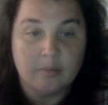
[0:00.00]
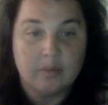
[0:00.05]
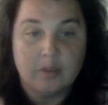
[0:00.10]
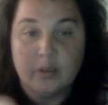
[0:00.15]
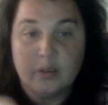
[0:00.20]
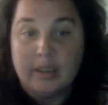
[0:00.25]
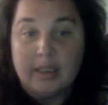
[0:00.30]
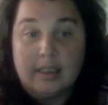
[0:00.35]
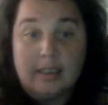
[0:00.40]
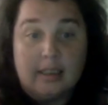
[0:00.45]

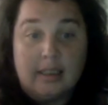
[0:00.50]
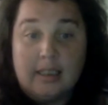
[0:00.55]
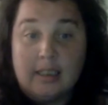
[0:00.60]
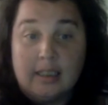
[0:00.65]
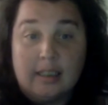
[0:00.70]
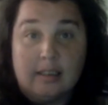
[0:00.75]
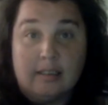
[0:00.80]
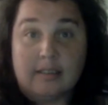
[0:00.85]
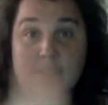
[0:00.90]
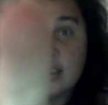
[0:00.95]
looking
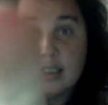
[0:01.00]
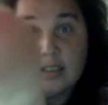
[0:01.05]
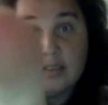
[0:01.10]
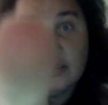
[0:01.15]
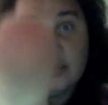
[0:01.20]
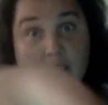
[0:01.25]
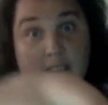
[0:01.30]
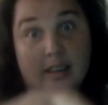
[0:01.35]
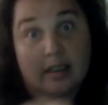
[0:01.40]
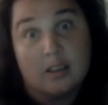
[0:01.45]
here instead of
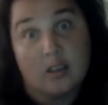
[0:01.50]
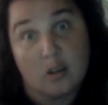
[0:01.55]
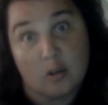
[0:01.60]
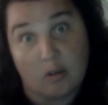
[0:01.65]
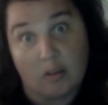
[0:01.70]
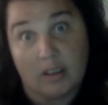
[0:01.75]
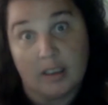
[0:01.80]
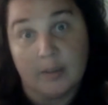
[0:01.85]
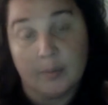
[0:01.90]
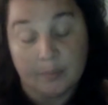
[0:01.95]
here.
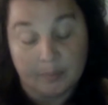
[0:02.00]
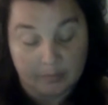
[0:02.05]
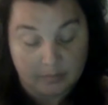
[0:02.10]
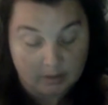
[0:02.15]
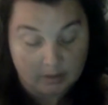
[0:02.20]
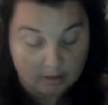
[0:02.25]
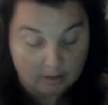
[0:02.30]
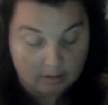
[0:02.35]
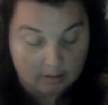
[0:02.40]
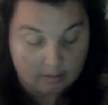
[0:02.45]
Sorry.
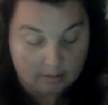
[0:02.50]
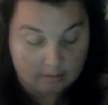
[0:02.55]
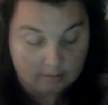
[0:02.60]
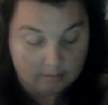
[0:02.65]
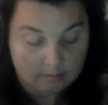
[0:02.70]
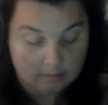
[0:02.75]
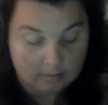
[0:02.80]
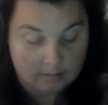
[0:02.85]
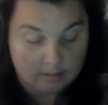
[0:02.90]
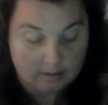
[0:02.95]

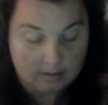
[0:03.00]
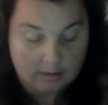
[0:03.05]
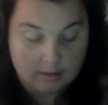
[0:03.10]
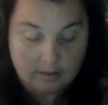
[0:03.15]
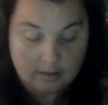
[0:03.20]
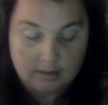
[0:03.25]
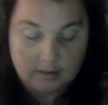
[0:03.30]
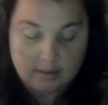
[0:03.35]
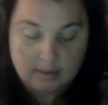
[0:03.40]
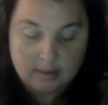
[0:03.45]

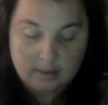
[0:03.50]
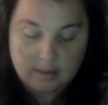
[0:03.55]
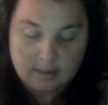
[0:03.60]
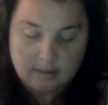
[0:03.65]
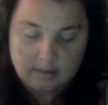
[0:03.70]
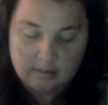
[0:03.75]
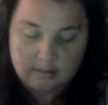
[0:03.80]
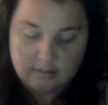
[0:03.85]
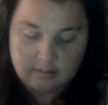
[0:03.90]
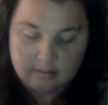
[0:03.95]
And
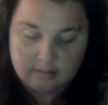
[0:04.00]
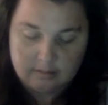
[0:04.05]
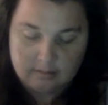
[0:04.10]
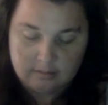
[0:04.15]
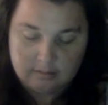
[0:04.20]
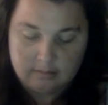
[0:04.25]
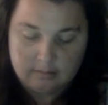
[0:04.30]
uh,